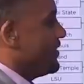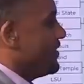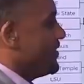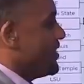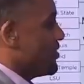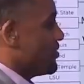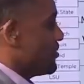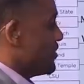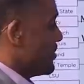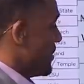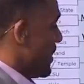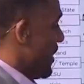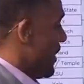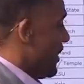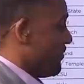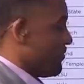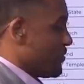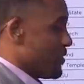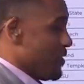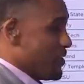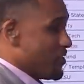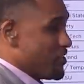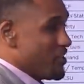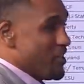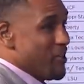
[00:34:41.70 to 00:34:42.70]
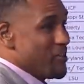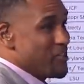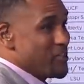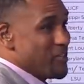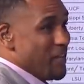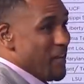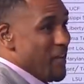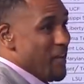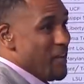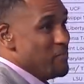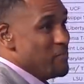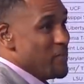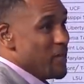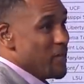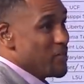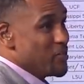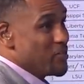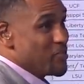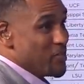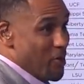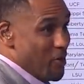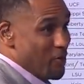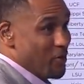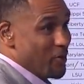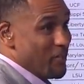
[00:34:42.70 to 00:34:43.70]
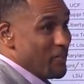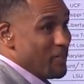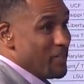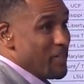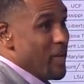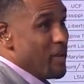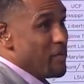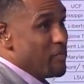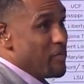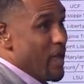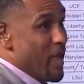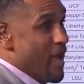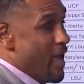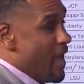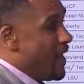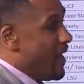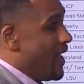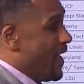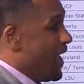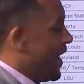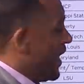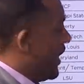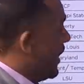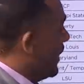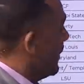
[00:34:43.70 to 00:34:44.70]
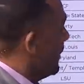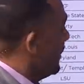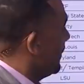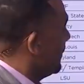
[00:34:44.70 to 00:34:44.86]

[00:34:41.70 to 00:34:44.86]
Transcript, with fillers: This was a, for seriously, in Minnesota, they've had a